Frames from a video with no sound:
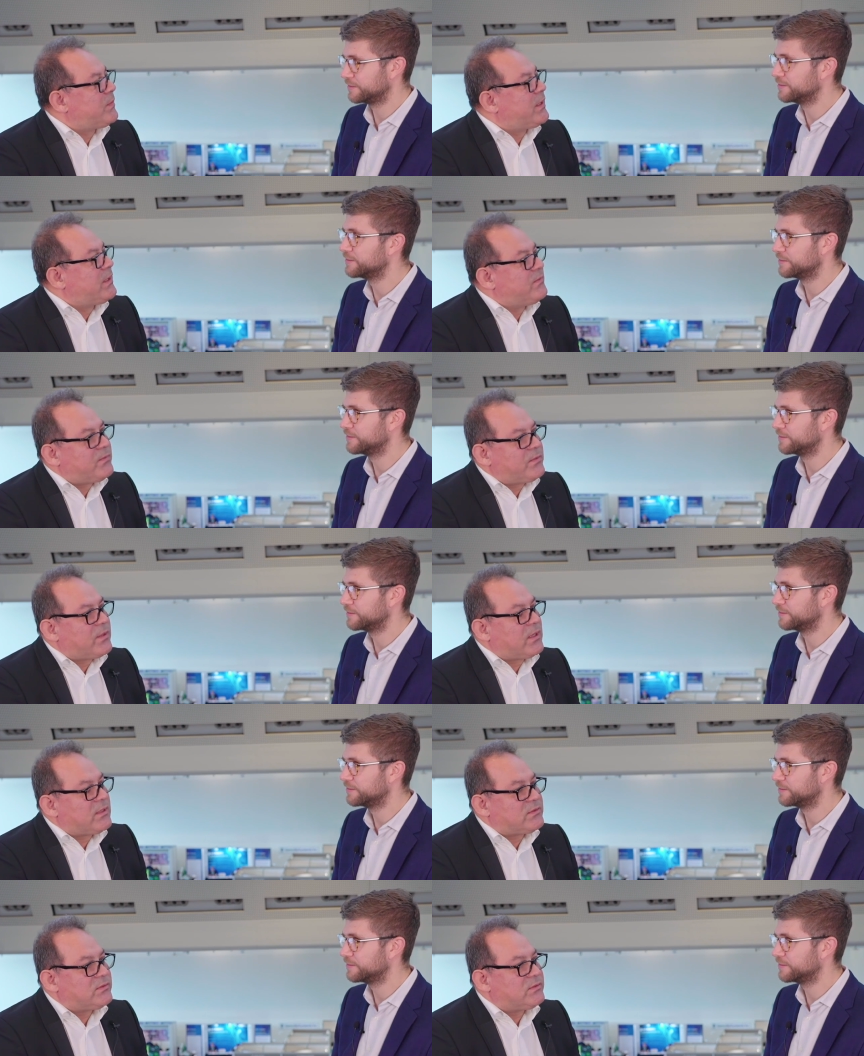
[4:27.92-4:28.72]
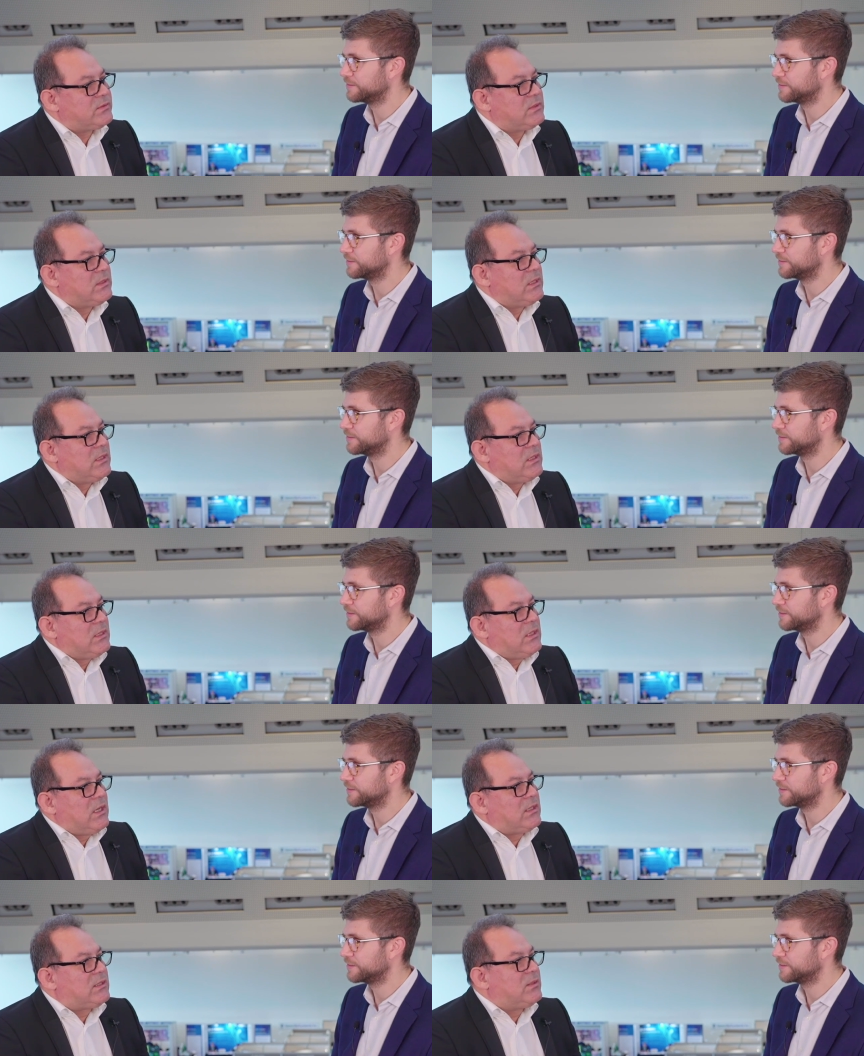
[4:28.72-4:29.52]
Speaker 1: waiting for us.
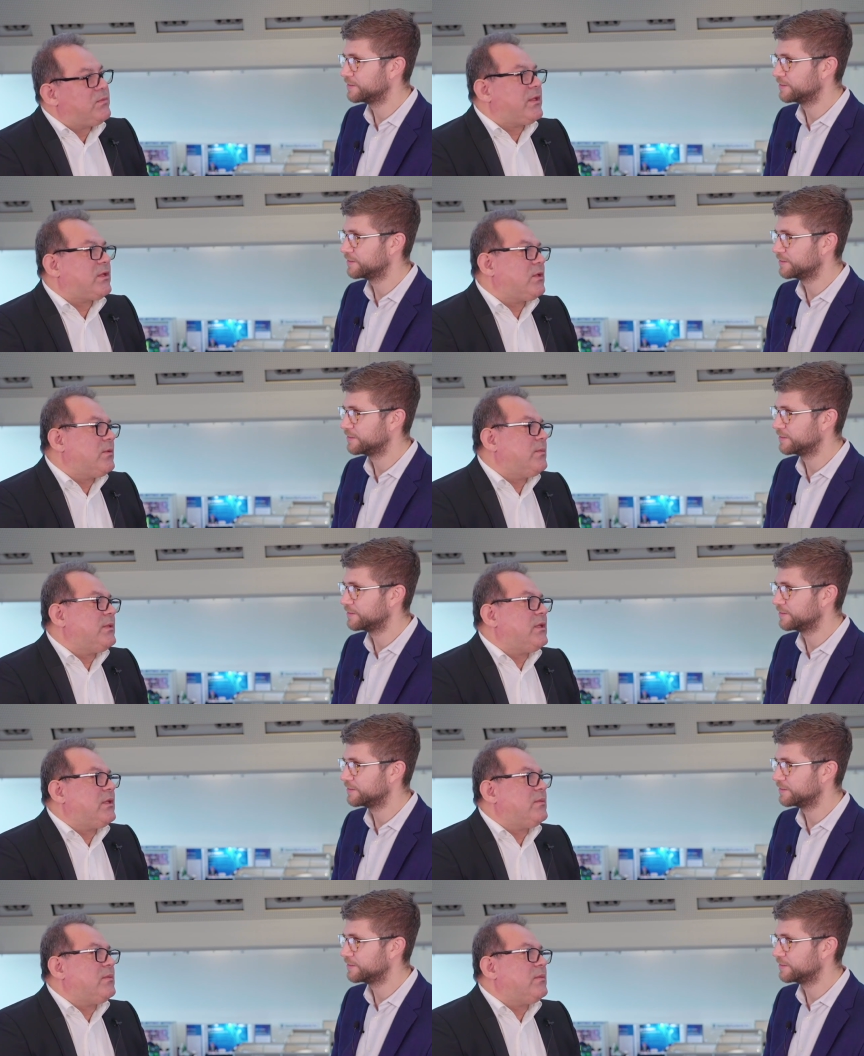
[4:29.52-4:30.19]
I think we are going to be